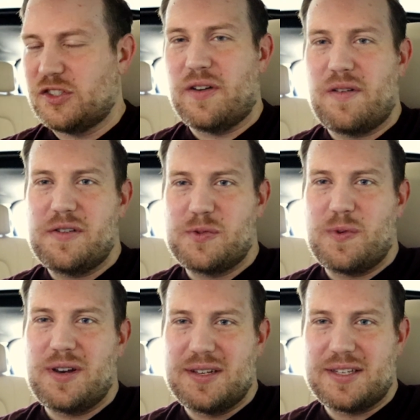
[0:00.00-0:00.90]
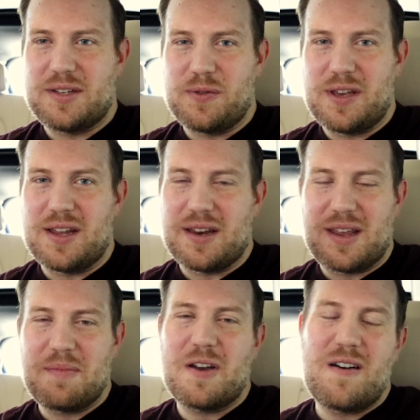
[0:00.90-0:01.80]
So I've always wanted to get an
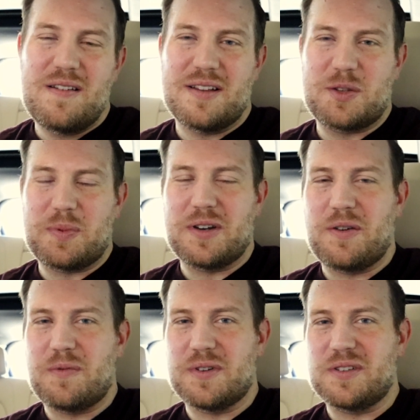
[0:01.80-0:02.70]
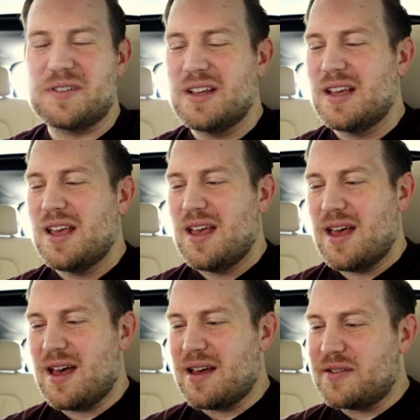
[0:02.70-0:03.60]
M car. That's been a real
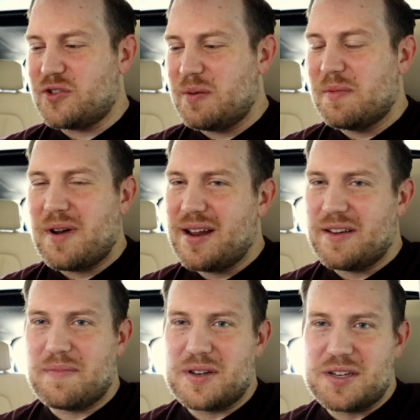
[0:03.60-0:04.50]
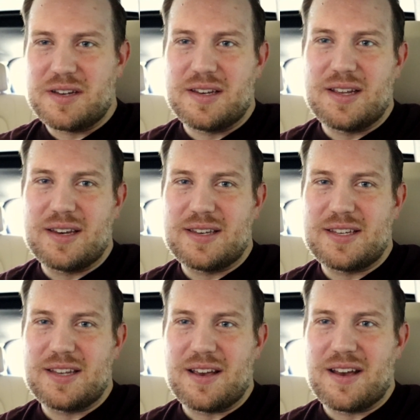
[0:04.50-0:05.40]
dream of mine. I've mentioned
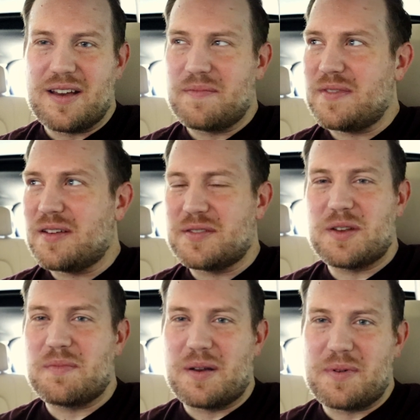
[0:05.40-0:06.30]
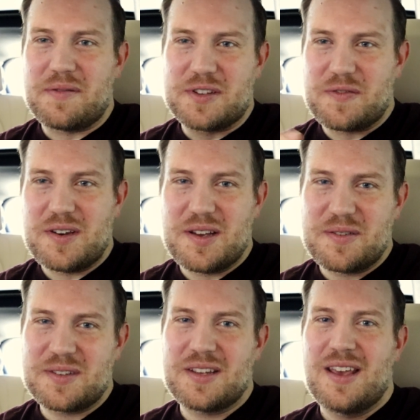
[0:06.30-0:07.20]
it, in some of my previous
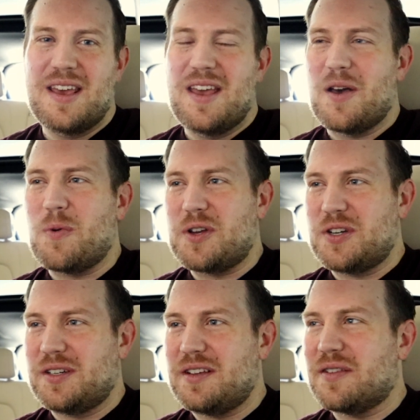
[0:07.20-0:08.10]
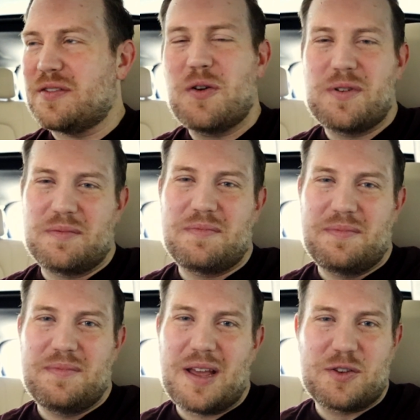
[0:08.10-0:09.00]
videos, which, no one
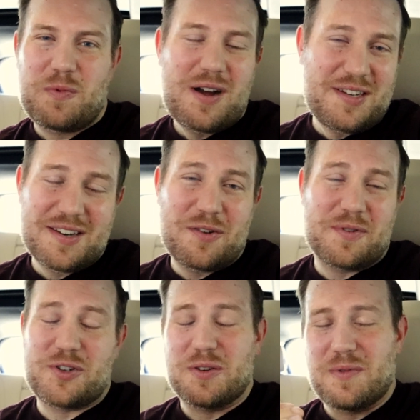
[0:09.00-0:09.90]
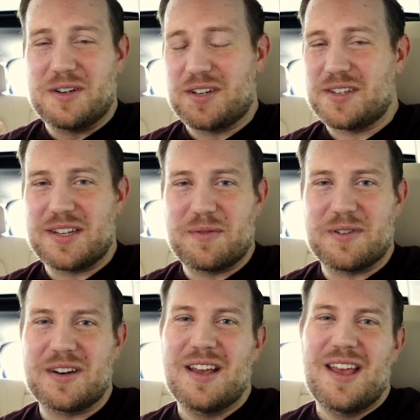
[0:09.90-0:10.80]
has watched and no one should watch because they
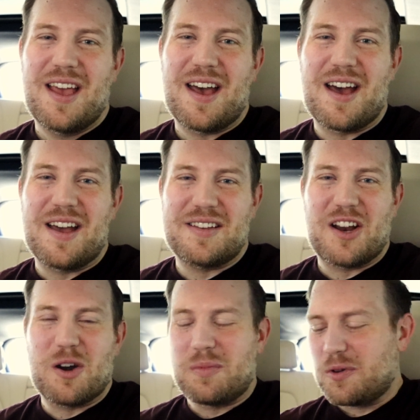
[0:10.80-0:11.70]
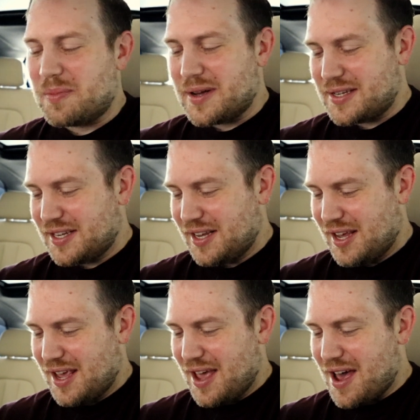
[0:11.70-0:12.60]
were terrible. But
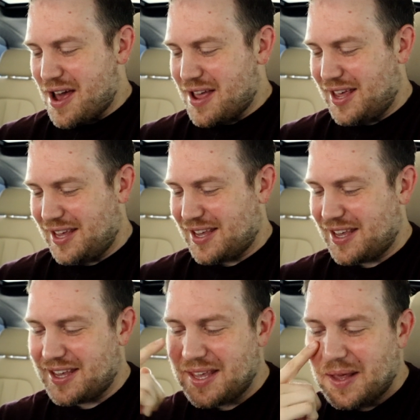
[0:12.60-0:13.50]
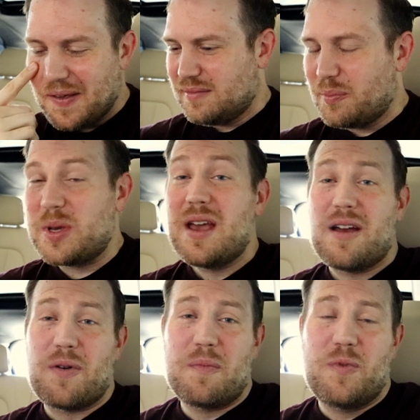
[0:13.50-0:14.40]
but yeah,
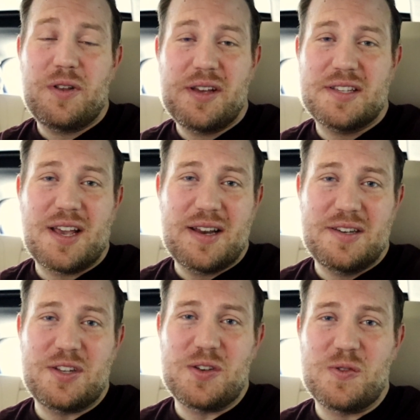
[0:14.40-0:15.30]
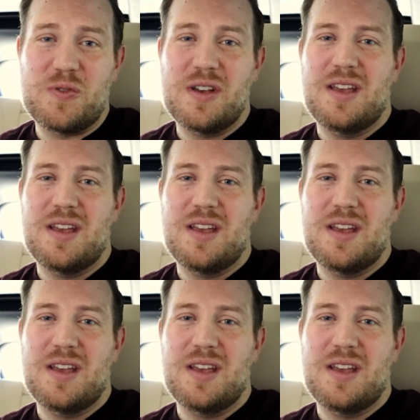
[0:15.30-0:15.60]
I'm really excited to